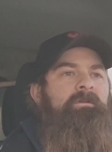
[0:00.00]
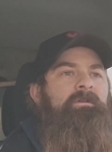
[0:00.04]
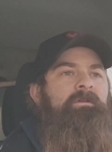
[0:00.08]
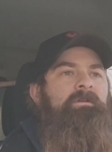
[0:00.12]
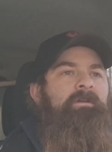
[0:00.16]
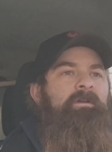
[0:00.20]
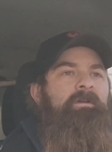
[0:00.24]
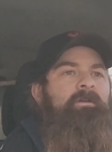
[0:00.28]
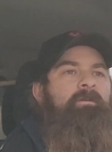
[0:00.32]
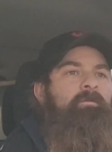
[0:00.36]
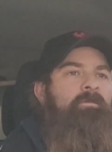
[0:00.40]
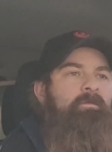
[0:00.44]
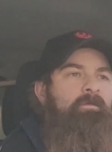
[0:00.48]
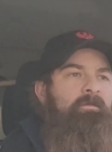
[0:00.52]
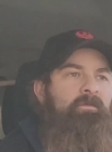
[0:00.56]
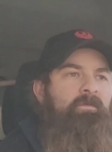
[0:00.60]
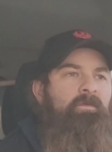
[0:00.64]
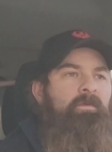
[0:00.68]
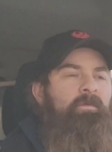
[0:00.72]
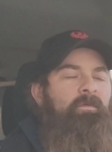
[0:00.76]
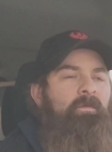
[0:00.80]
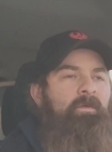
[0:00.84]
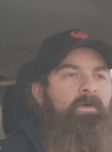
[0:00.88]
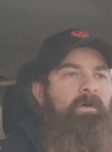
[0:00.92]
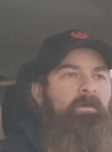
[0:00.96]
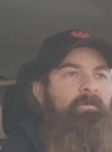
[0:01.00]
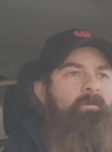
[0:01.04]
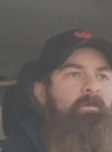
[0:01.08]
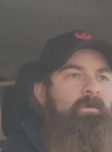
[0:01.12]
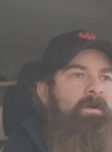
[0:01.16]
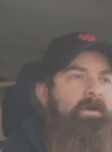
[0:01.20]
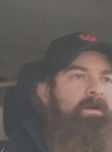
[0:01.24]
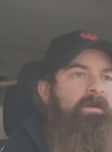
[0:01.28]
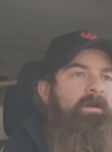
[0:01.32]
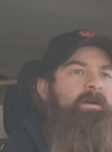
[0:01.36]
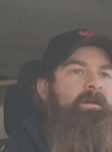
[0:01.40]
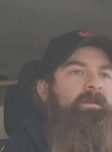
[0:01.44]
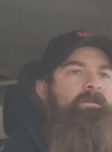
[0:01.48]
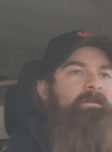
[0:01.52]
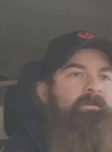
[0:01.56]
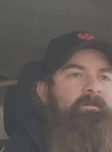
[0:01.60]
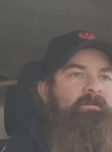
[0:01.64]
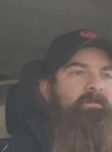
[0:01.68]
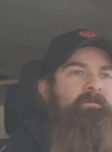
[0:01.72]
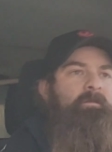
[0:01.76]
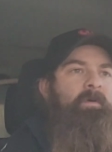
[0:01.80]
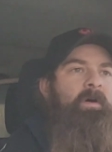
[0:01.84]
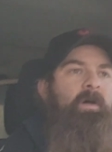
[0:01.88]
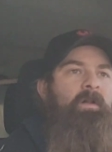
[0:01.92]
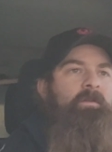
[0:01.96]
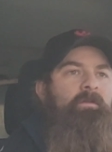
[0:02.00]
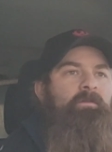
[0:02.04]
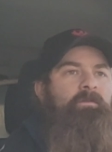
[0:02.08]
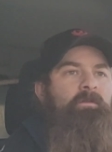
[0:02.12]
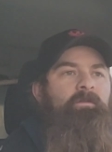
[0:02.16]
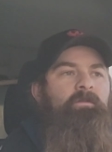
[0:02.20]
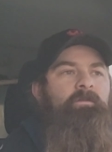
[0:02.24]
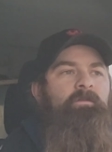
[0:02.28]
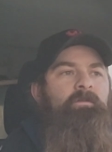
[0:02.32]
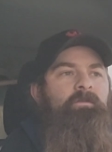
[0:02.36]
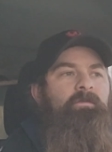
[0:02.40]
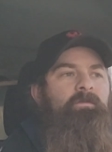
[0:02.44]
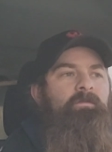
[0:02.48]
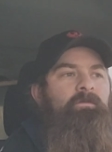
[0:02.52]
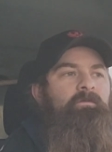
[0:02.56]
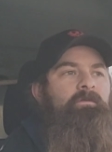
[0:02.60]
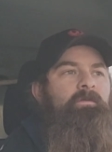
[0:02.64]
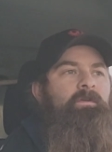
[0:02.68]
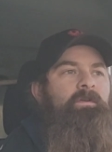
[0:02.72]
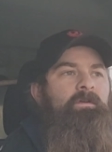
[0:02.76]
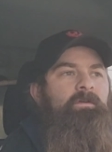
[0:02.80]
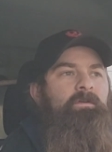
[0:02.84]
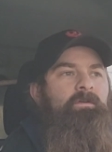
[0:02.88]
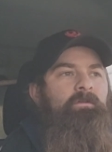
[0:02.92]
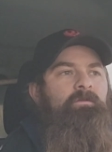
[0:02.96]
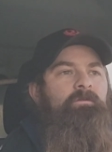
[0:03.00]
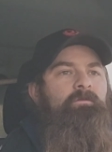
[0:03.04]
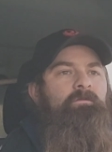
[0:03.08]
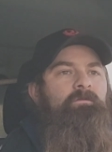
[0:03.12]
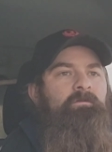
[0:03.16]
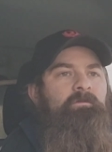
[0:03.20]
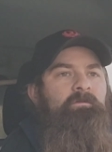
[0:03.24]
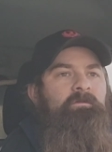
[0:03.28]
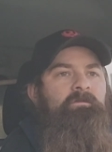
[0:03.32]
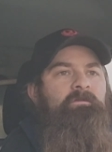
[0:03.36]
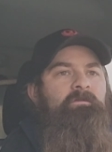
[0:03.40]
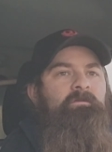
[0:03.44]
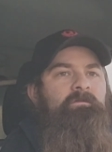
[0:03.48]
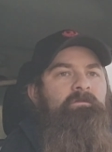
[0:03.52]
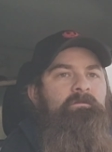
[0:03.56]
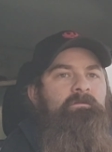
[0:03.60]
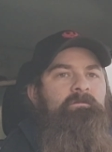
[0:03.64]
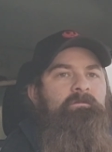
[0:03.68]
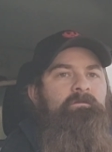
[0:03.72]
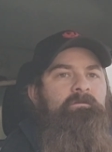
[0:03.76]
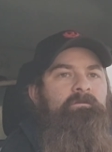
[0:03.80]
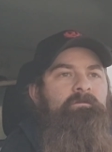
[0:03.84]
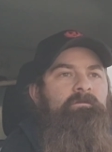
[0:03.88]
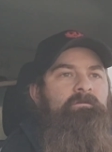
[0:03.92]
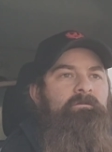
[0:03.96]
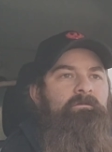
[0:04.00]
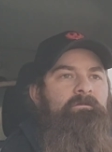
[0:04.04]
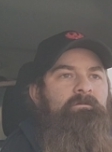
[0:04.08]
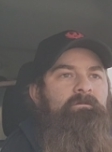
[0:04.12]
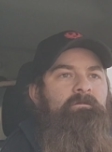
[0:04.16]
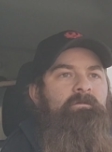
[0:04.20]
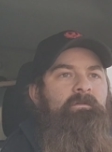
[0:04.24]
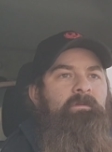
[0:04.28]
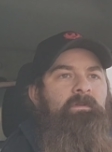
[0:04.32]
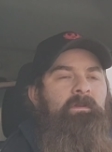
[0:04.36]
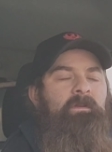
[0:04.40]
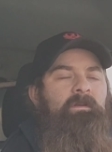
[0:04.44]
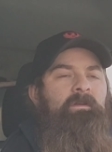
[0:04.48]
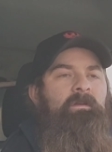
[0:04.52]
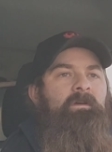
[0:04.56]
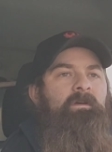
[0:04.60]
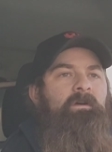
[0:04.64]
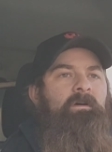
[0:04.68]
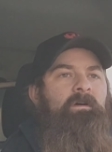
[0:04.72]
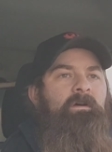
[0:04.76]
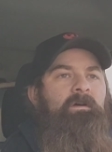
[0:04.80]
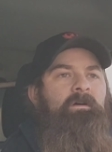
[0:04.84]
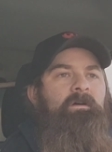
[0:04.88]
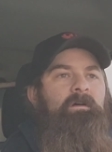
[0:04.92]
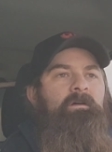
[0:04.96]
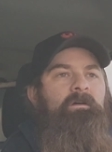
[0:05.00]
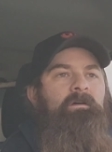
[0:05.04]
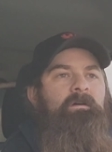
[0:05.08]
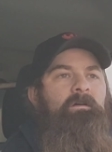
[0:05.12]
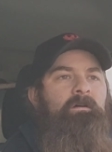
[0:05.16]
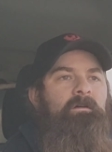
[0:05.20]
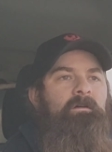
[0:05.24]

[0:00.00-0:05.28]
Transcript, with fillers: like the one where I caught the smaller of the three goons, the uh,